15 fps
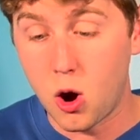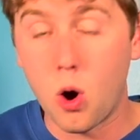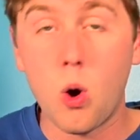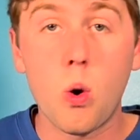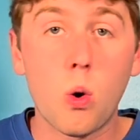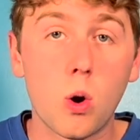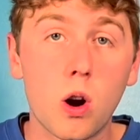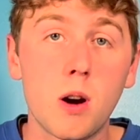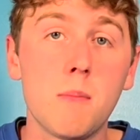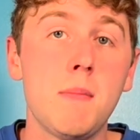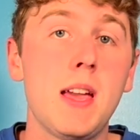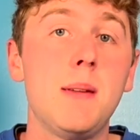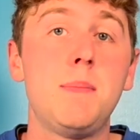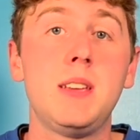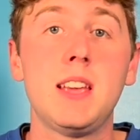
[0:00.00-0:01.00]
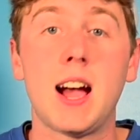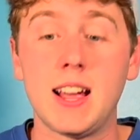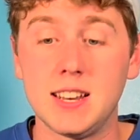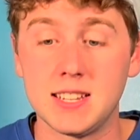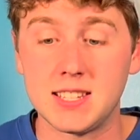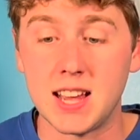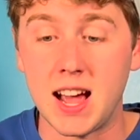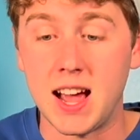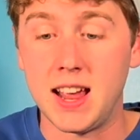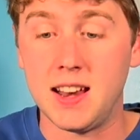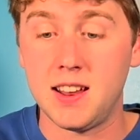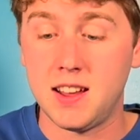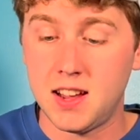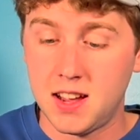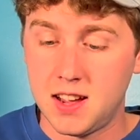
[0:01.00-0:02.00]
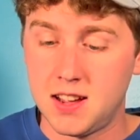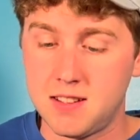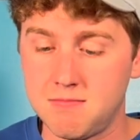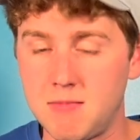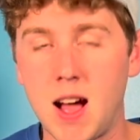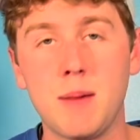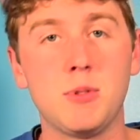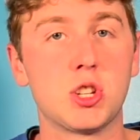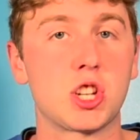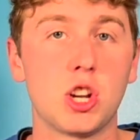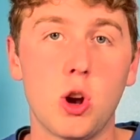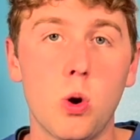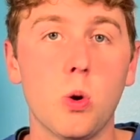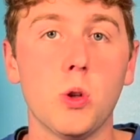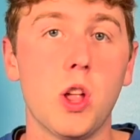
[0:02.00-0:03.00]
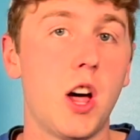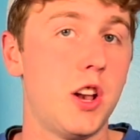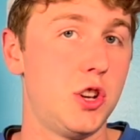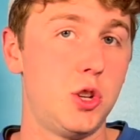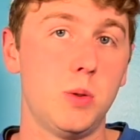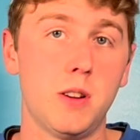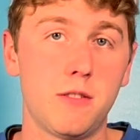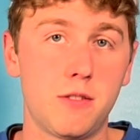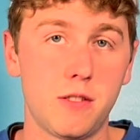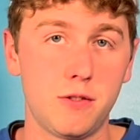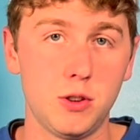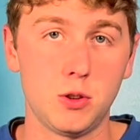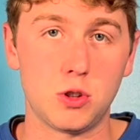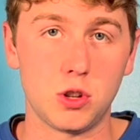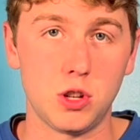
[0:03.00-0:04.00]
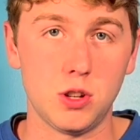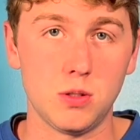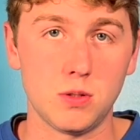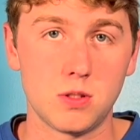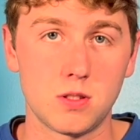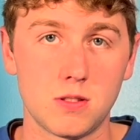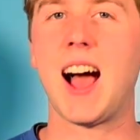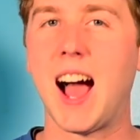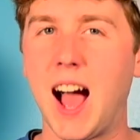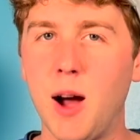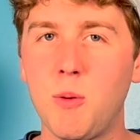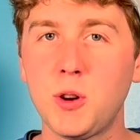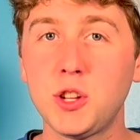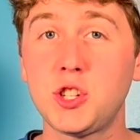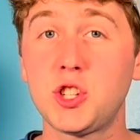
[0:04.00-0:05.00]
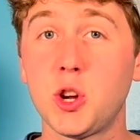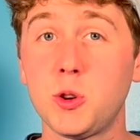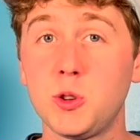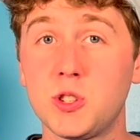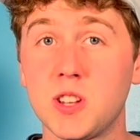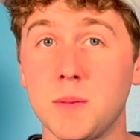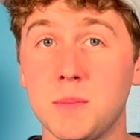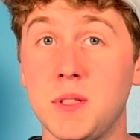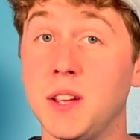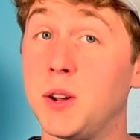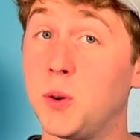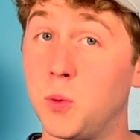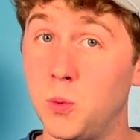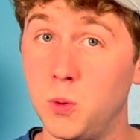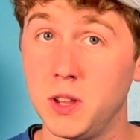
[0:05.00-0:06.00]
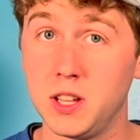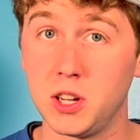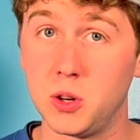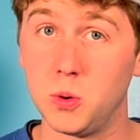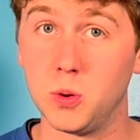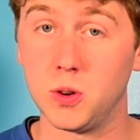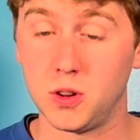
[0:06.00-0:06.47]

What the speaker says: Or maybe I decide I'm just going to hold on to it for future use. I want to show you something really cool.